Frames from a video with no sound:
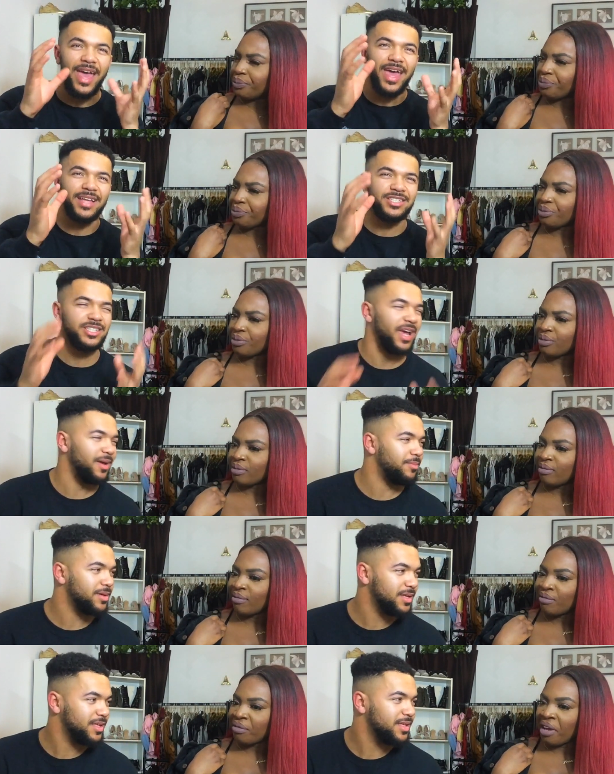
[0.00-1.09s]
Speaker 1: head shape?
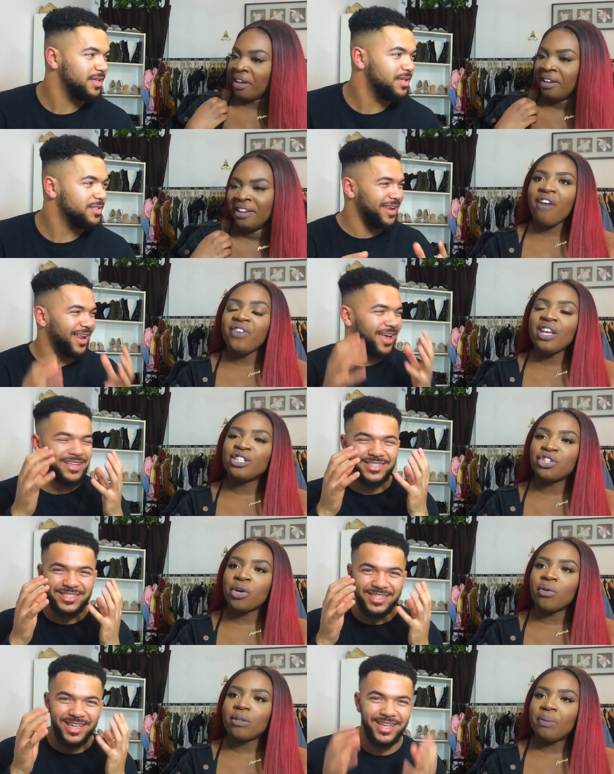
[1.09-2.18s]
I think
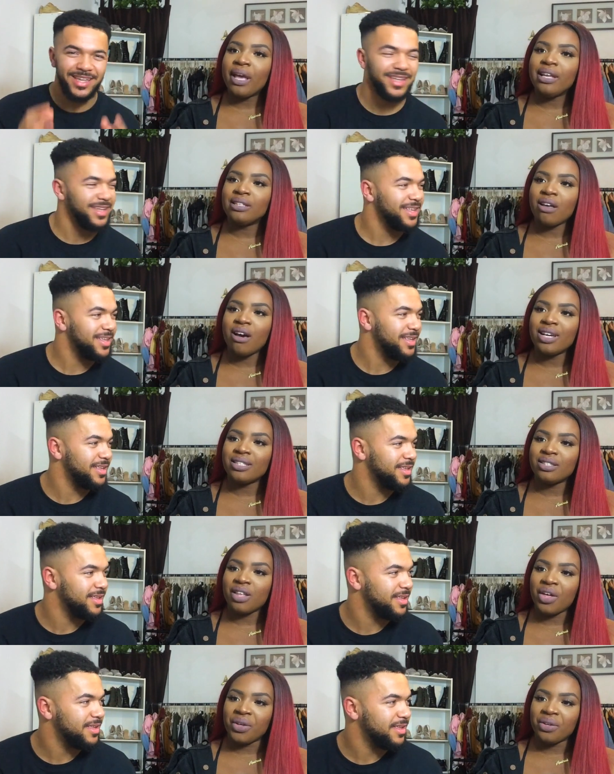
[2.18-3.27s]
Suge was playing his
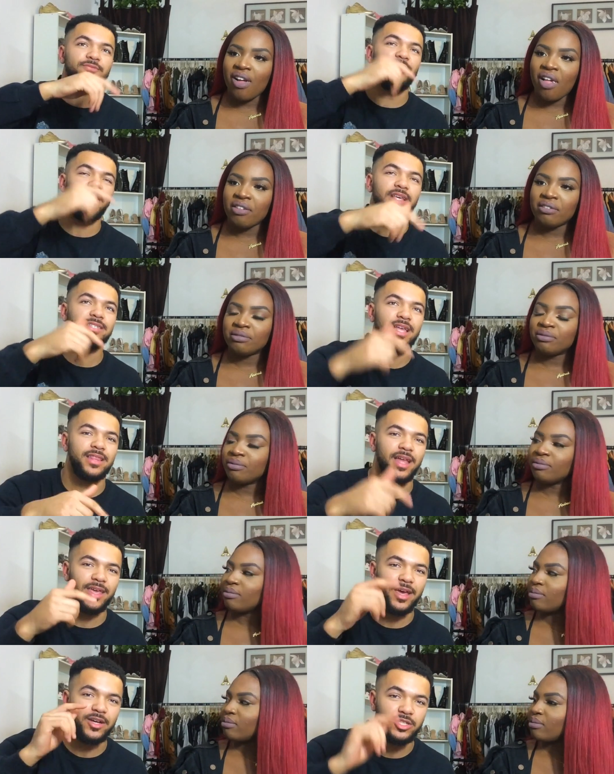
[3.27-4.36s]
artist though. It's funny he said
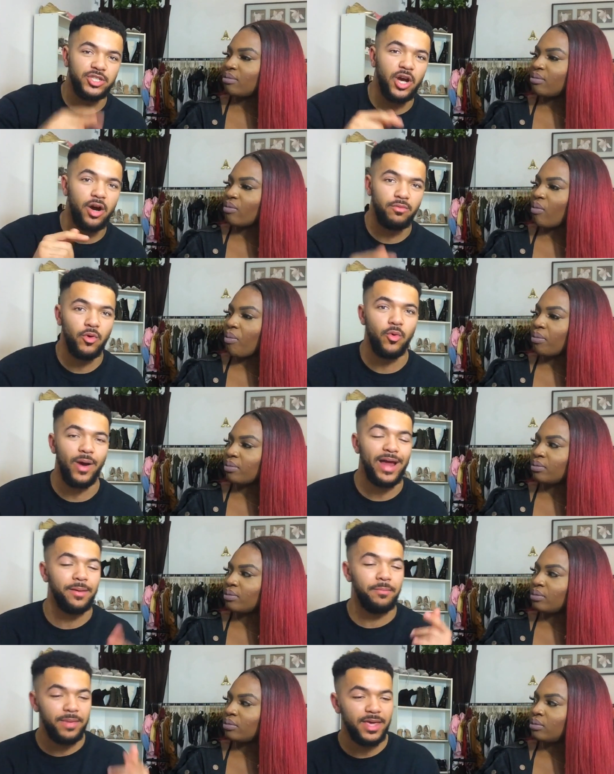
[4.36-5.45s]
that, yeah, because Ja Rule
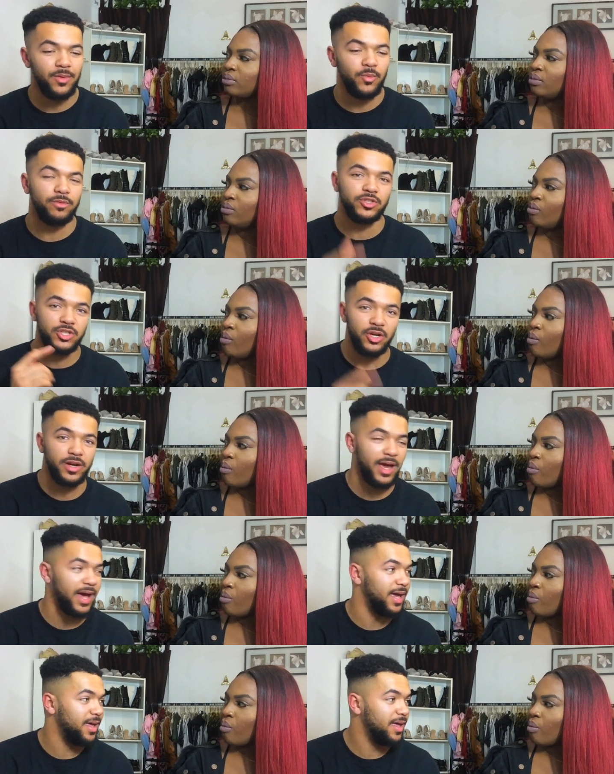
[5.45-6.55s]
had a meeting with Suge
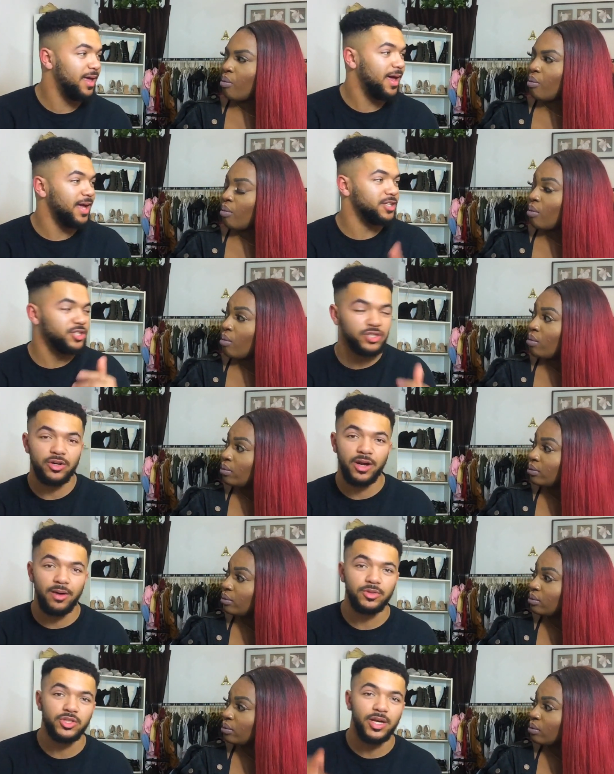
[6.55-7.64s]
Knight, and Suge
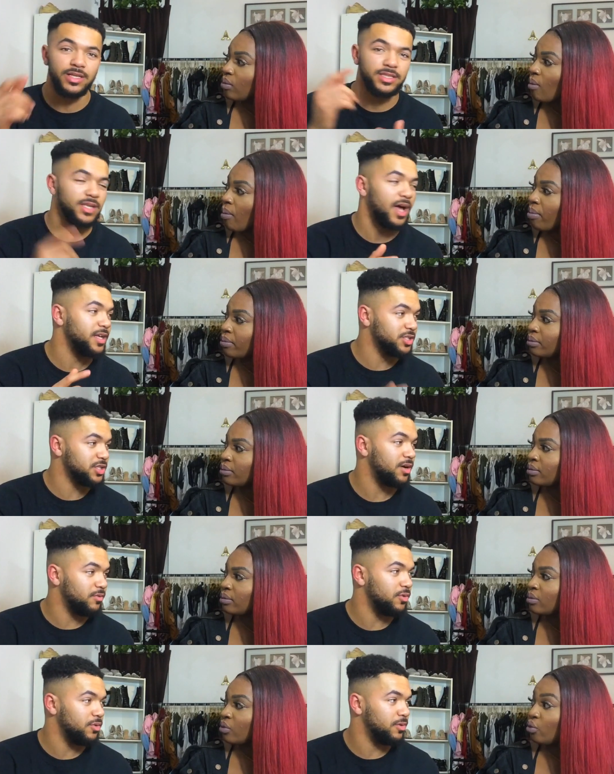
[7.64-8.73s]
Knight was trying to sign
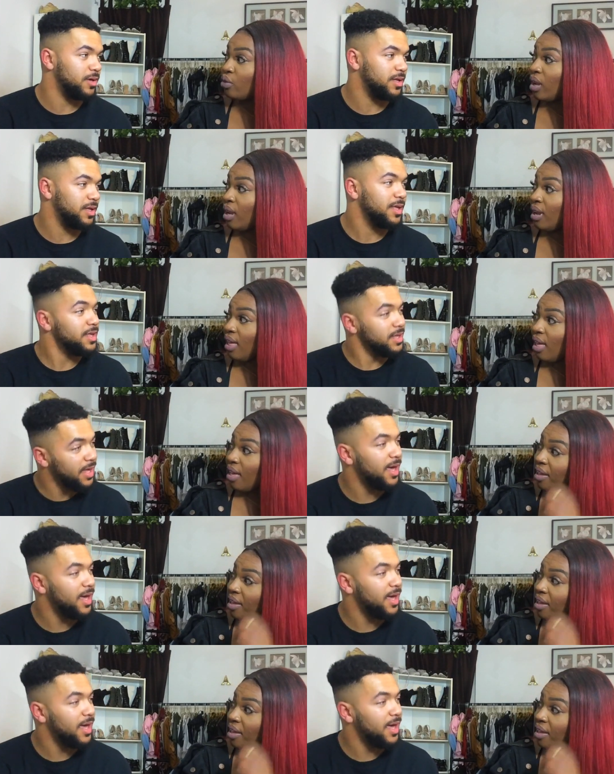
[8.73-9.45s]
Ja Rule. Really?